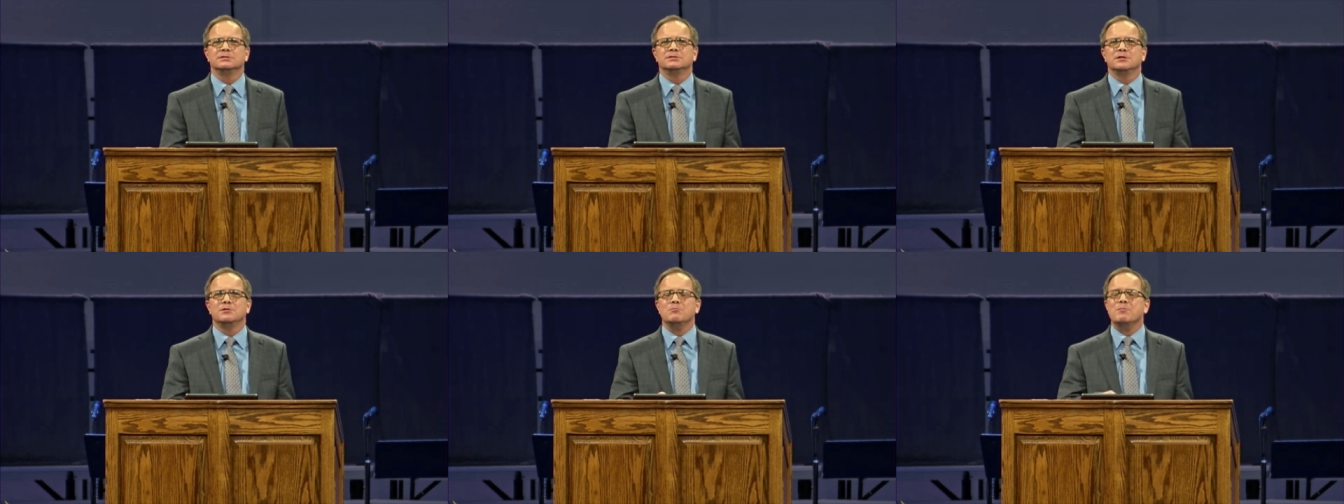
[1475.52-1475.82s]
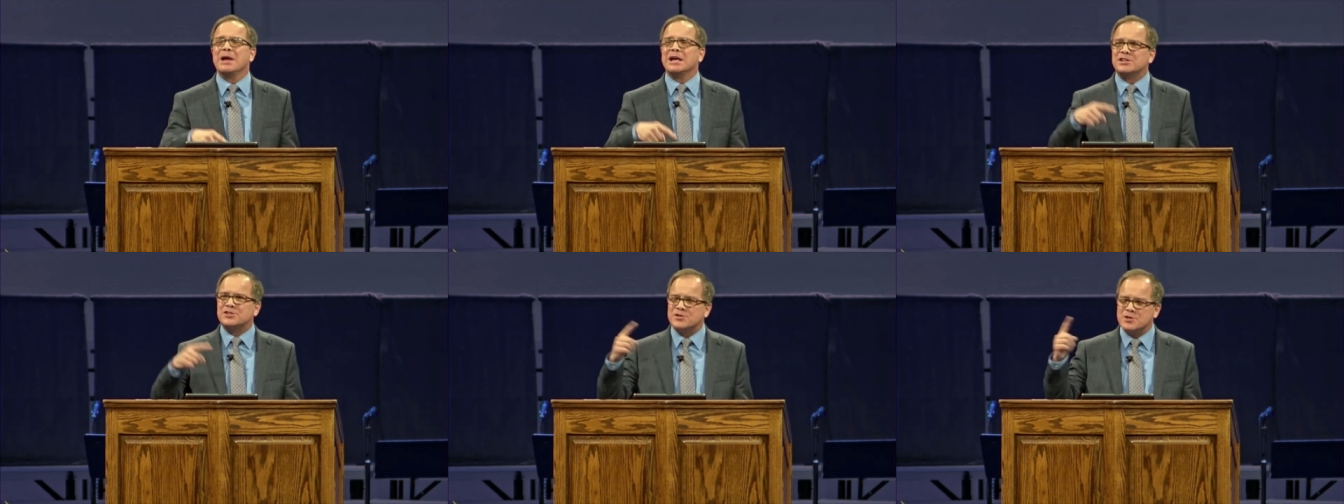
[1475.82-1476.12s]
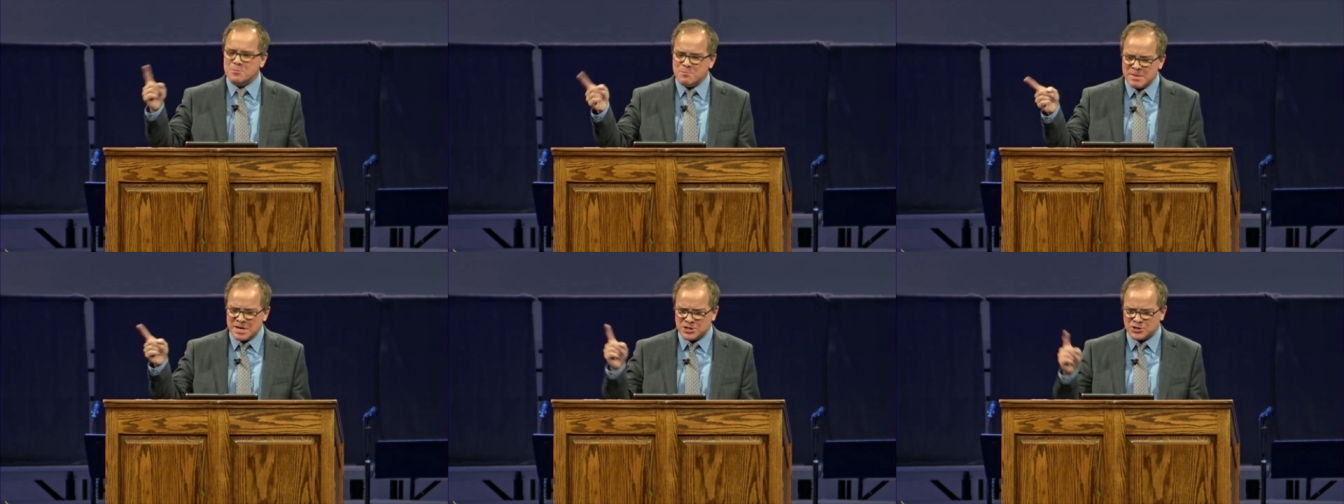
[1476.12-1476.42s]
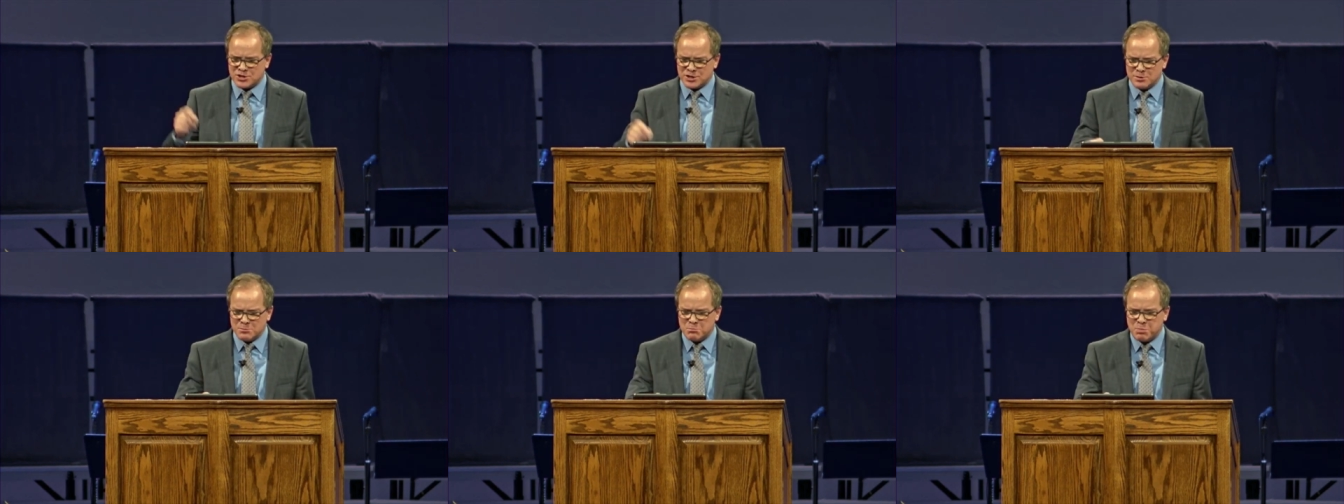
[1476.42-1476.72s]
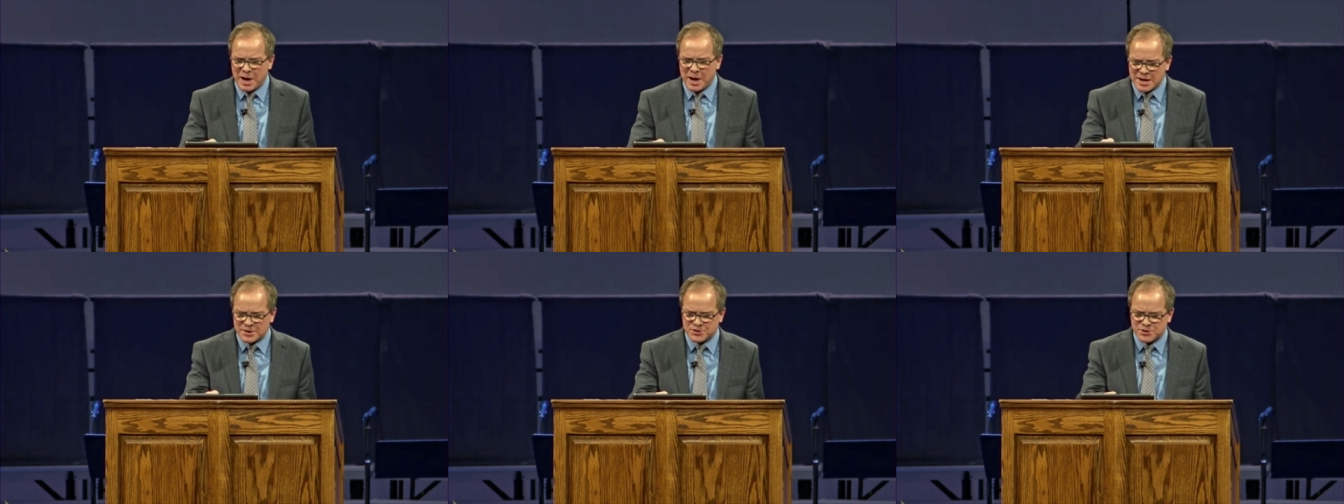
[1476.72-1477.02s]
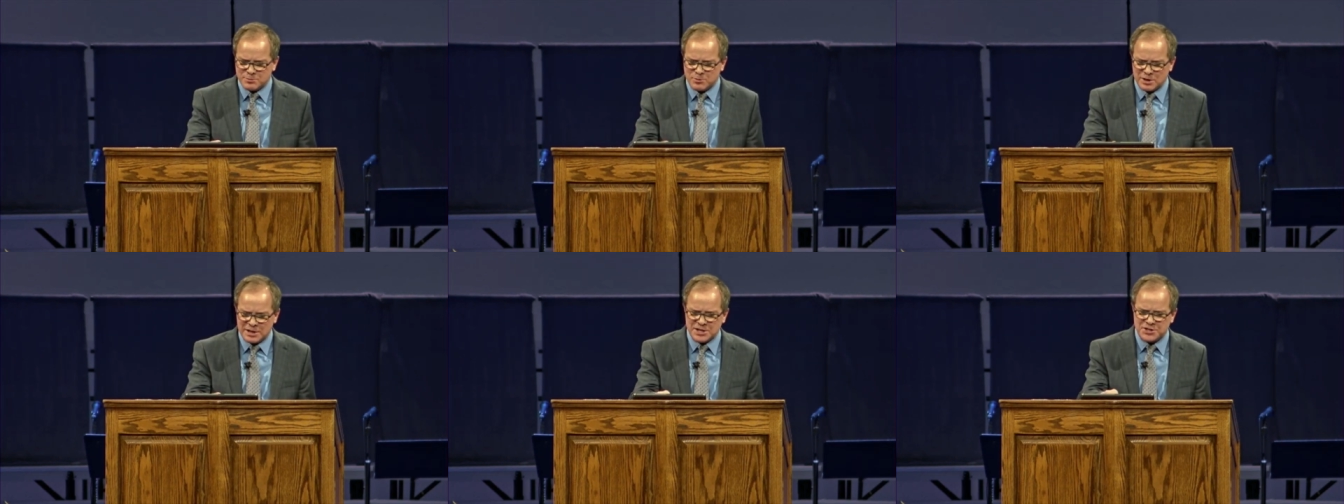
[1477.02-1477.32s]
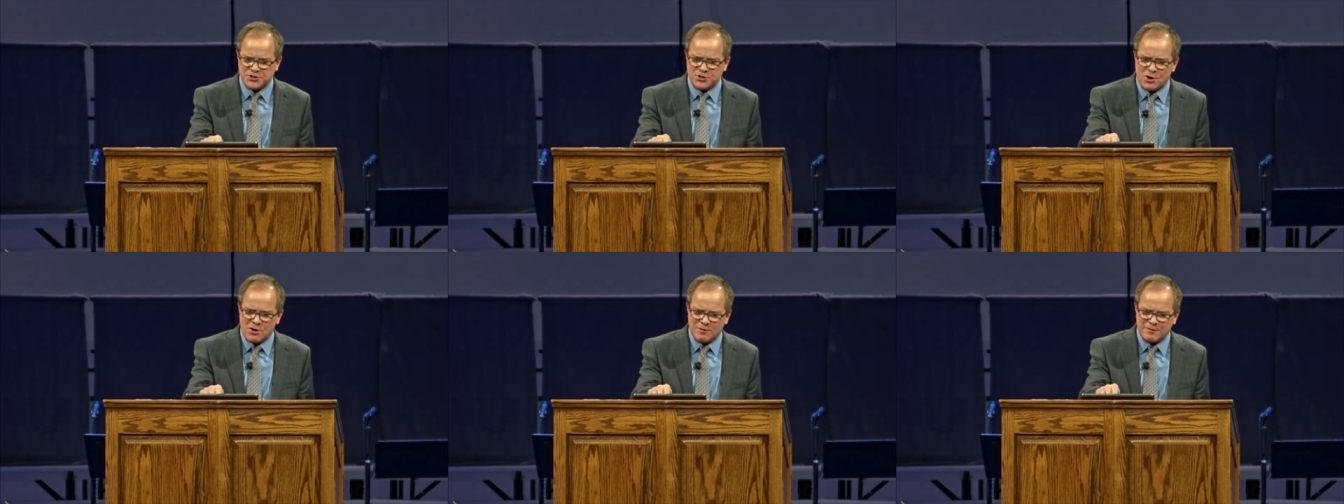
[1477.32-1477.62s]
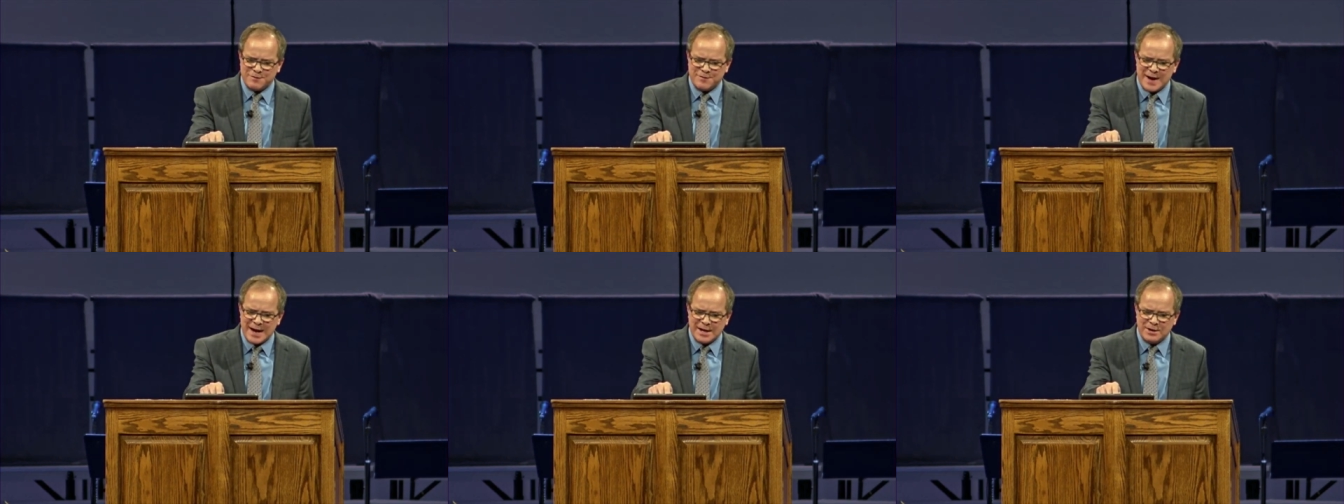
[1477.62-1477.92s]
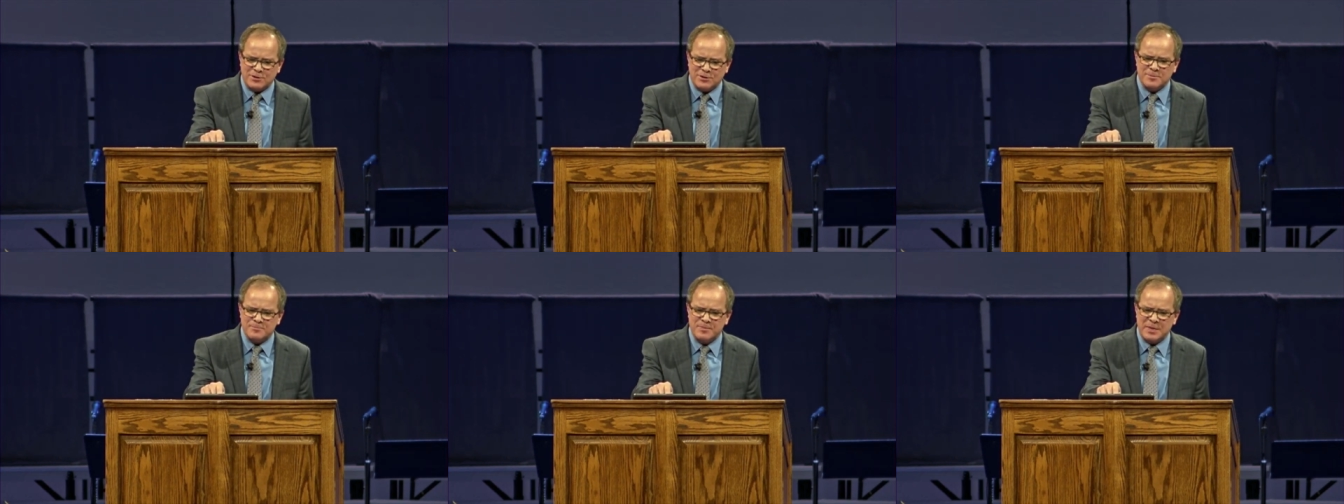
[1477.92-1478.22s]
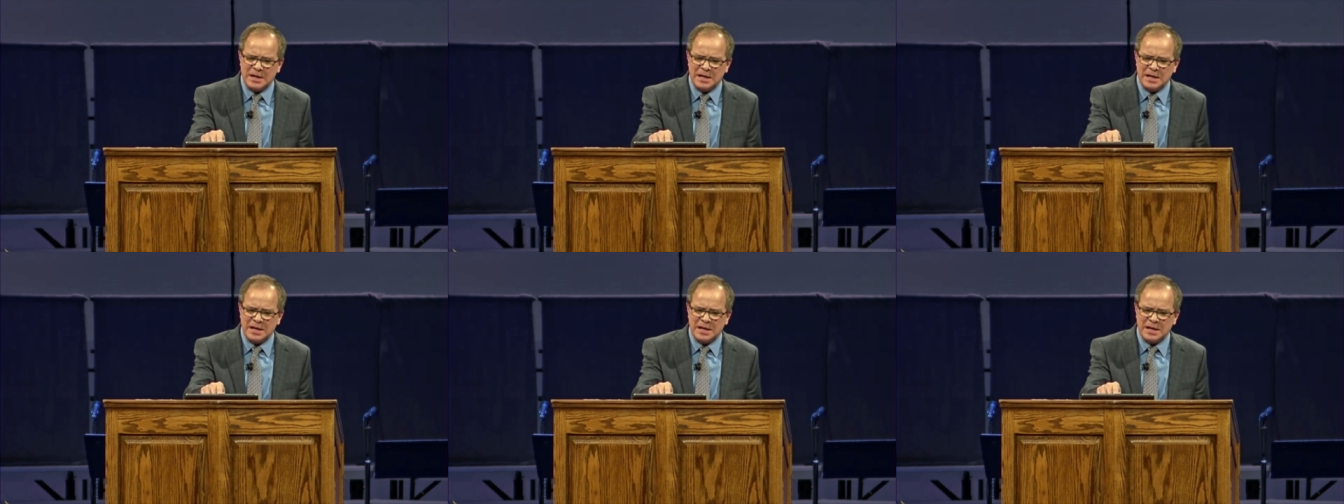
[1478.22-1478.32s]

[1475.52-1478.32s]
makes the mission possible. Let's talk final,